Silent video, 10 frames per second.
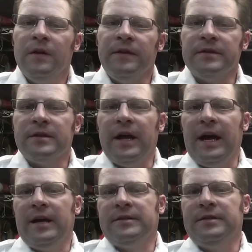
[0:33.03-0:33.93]
This
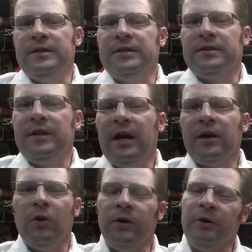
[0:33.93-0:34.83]
class is
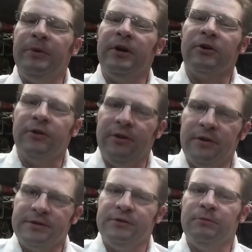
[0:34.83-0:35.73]
not going to be your
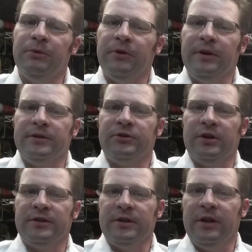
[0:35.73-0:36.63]
traditional building
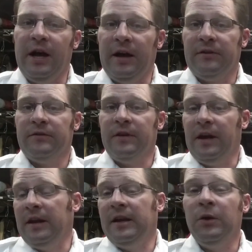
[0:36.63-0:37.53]
construction class,
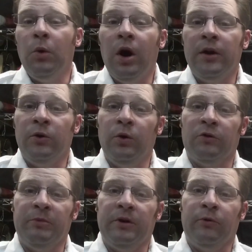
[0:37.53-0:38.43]
and anyone who
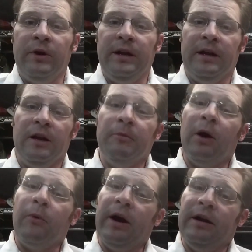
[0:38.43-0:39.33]
has been reading any of
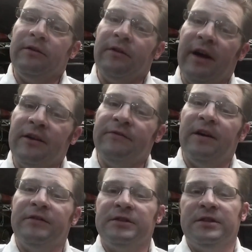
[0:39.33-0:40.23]
my writings the last
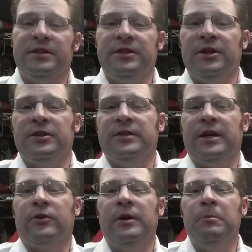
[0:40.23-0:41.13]
5 or 6 years
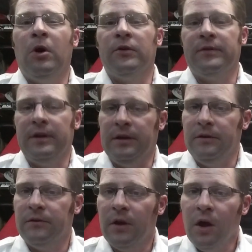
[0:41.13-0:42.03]
at Green
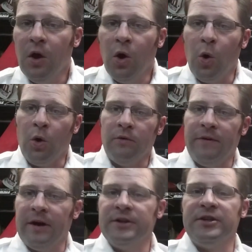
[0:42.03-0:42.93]
Maltese or
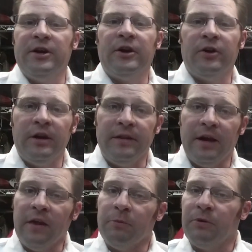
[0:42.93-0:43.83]
fire engineering or any of
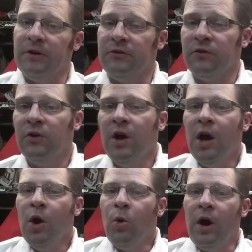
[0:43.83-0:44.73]
the other places
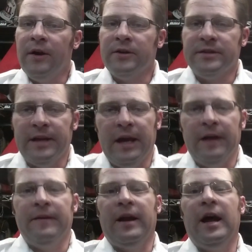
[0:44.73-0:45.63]
will
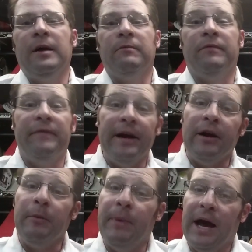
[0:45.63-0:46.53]
understand that I am
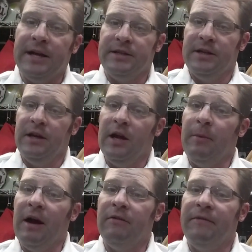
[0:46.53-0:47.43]
very passionate
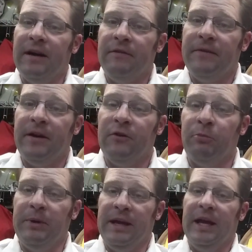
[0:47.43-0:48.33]
about
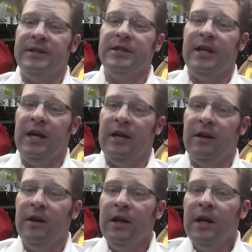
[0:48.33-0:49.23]
firefighters being
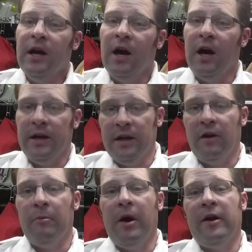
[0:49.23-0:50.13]
educated in
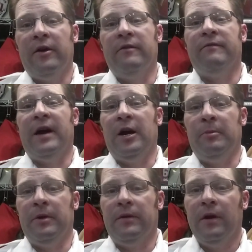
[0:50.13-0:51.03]
our modern
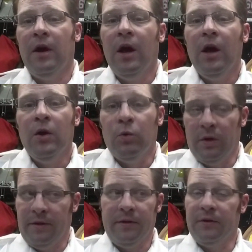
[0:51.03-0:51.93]
environment
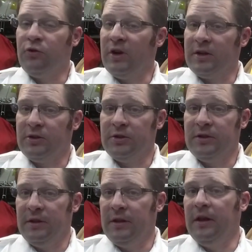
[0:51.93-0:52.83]
with the structures
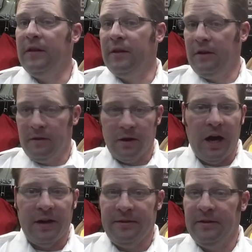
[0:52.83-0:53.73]
and the
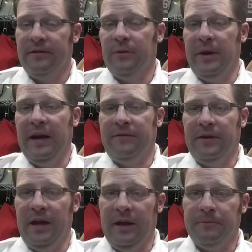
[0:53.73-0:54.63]
contents that we have
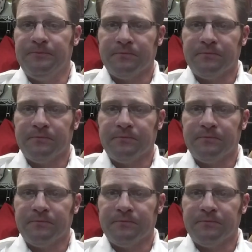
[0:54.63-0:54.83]
today.